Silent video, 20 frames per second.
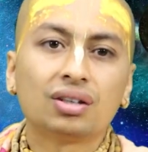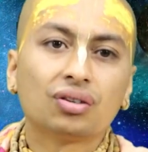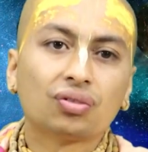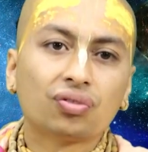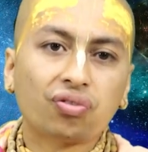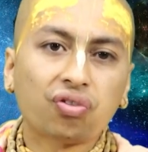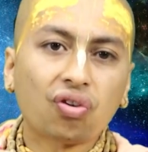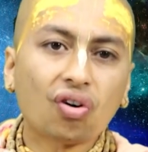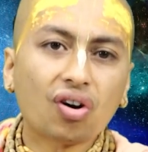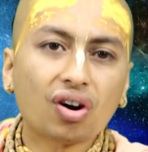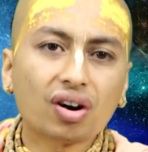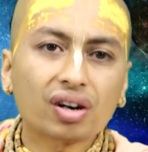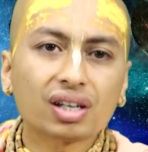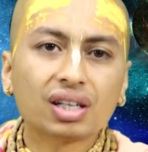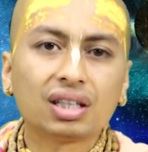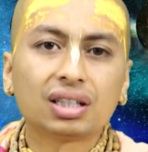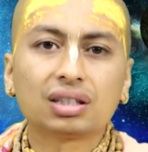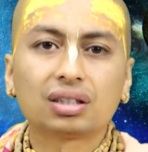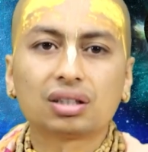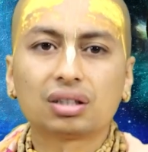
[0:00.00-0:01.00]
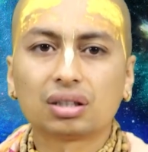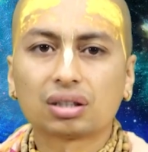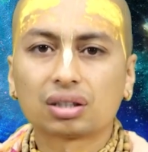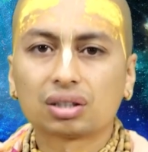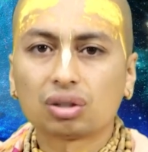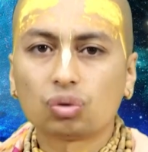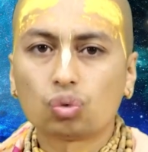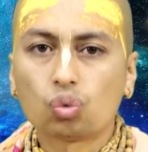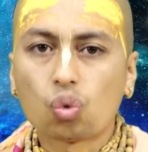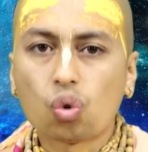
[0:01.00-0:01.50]
For
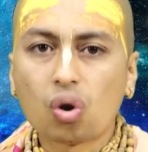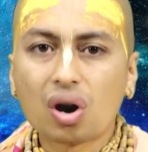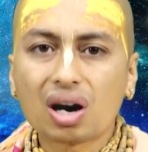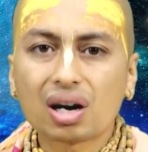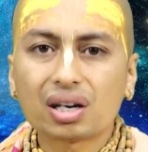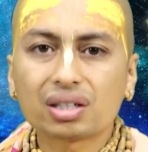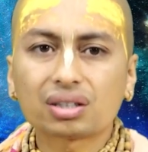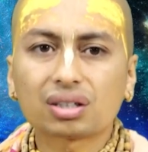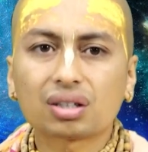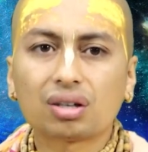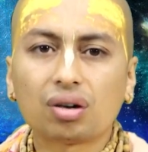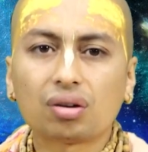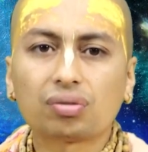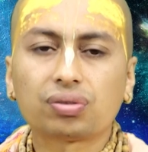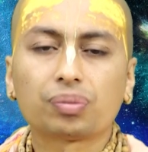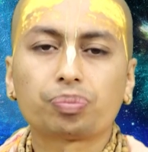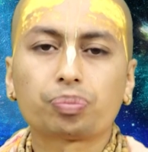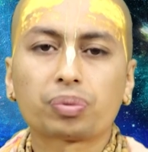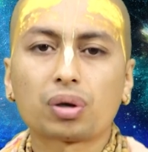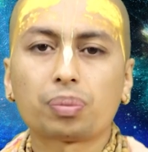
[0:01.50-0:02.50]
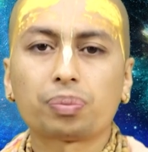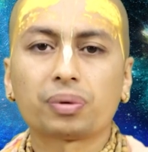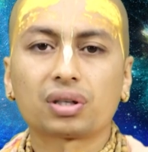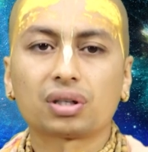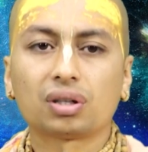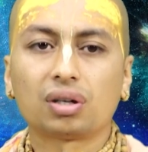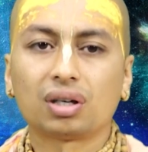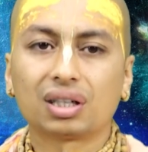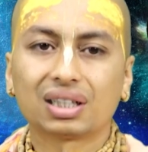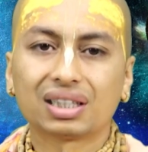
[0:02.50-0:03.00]
the want of proper
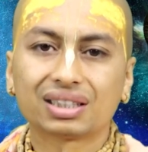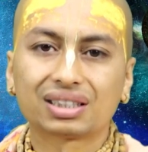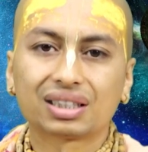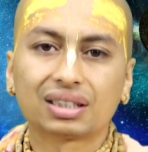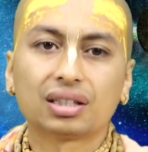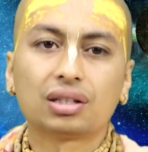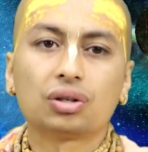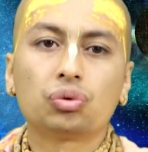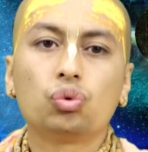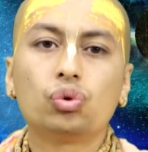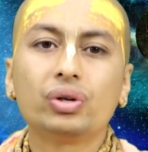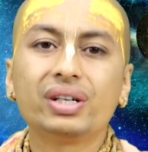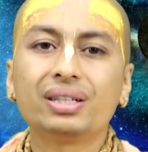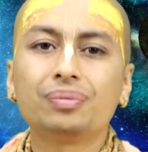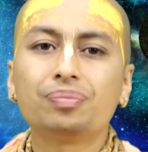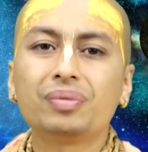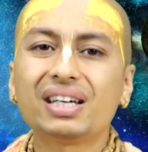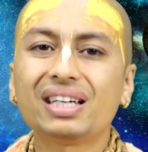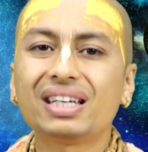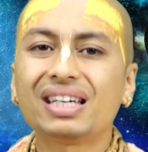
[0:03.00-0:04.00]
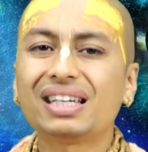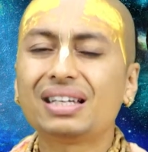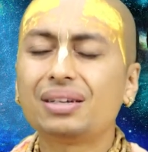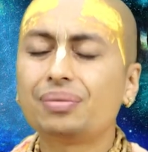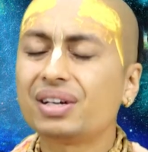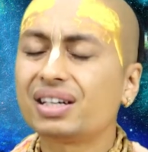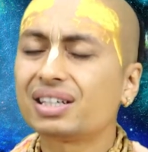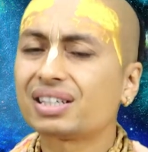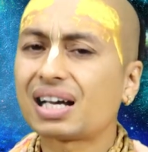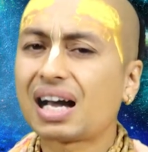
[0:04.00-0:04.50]
knowledge, we may
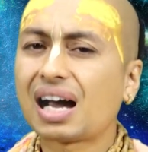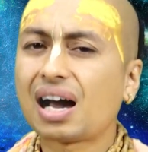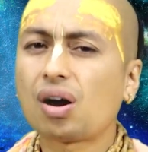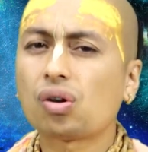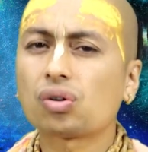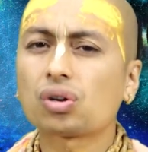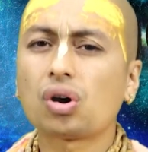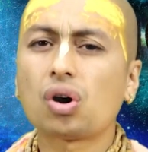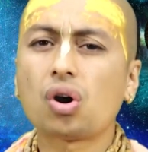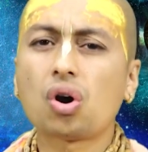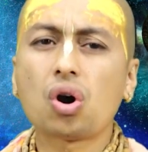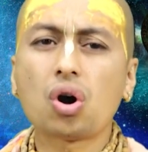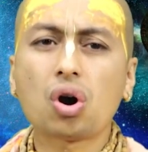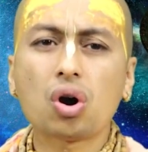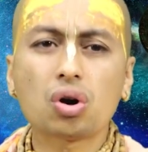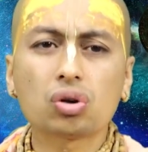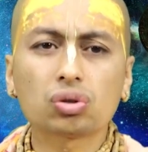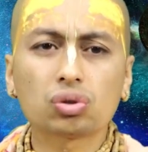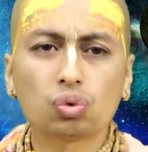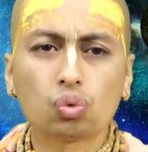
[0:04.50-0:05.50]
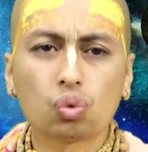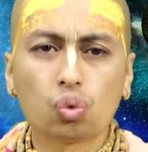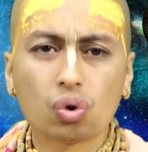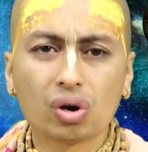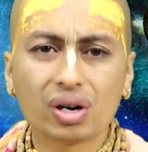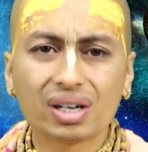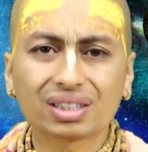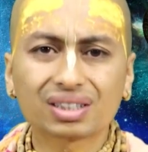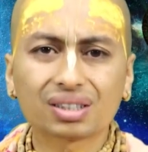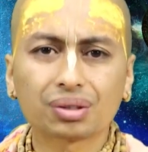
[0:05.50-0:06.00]
invent our own
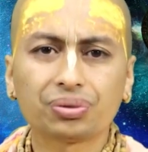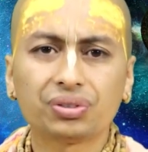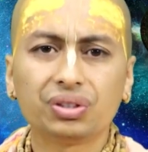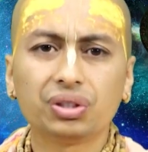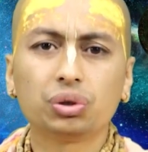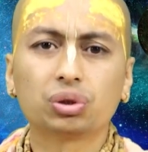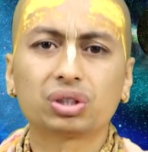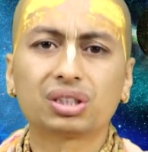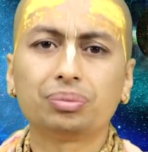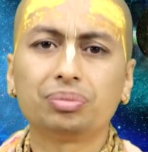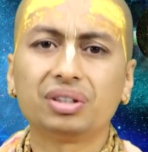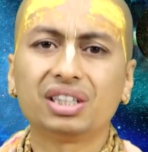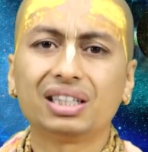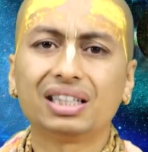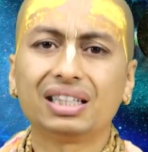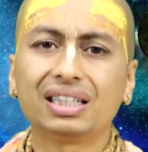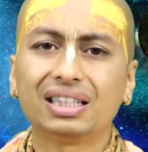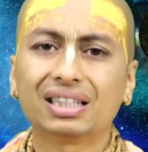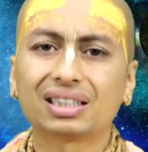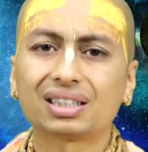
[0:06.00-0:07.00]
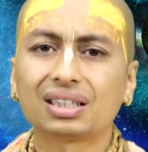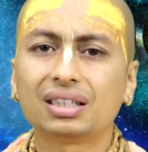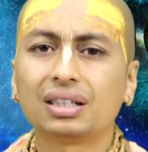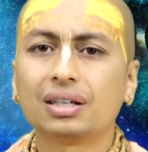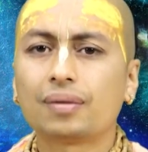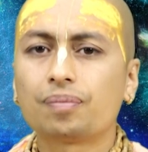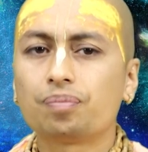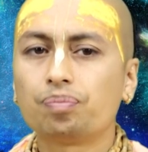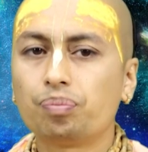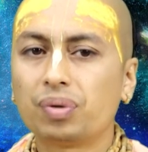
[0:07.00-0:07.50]
ways of using it,
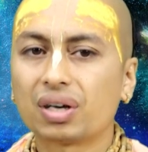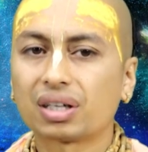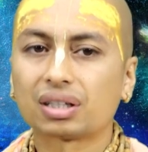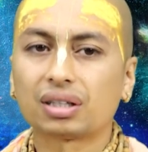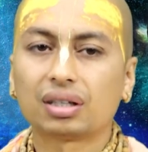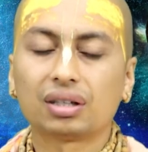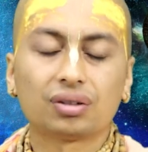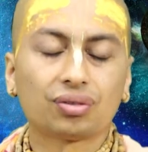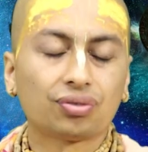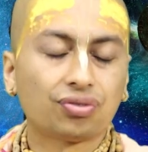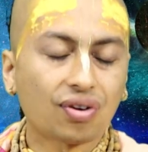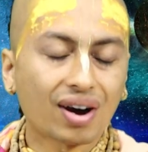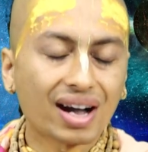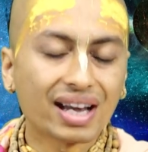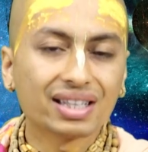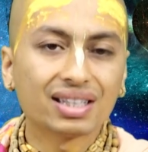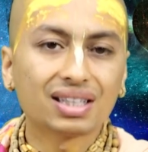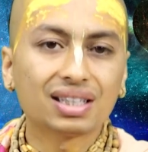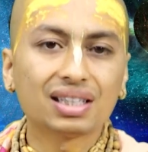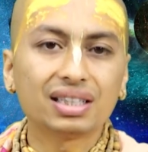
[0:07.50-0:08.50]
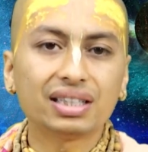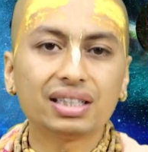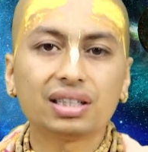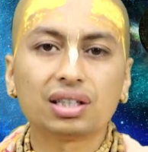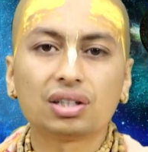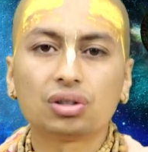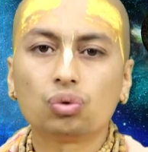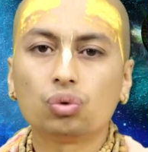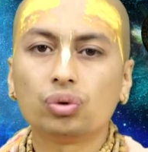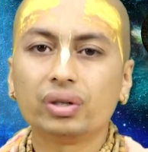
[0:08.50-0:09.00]
but finally
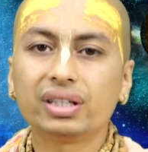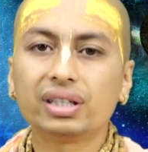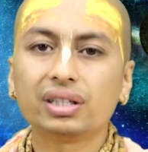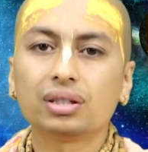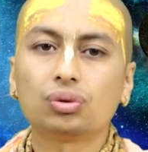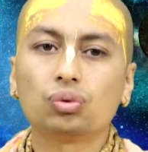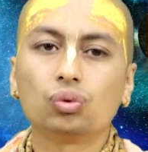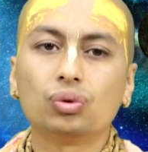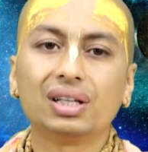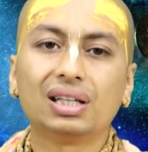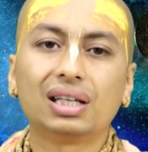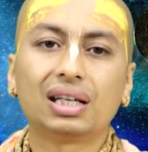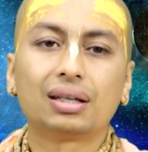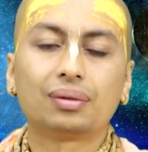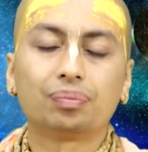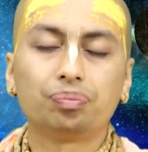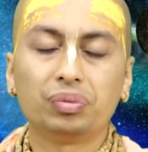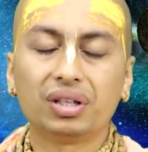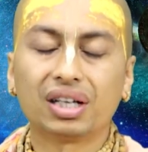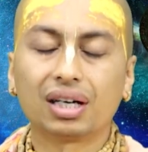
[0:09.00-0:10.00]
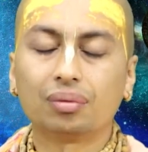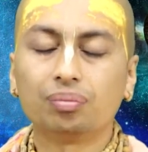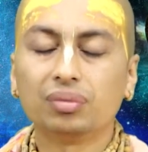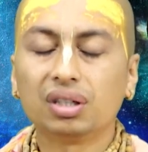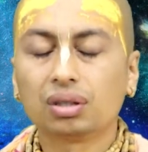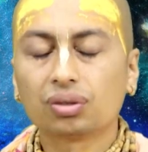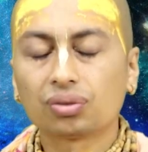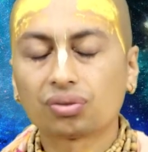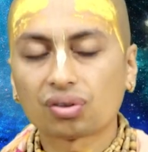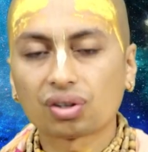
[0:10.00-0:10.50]
we will become
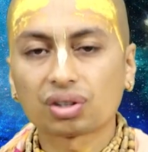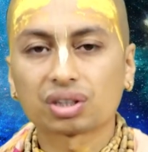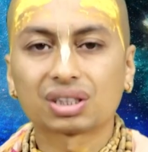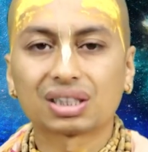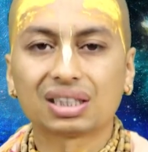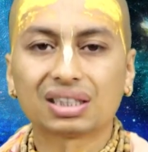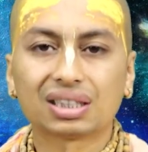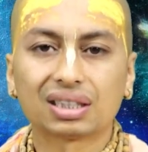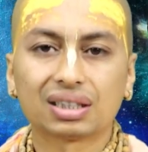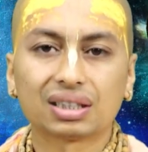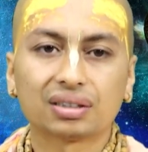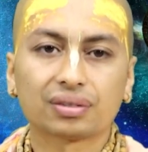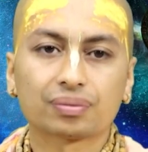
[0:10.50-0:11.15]
frustrated.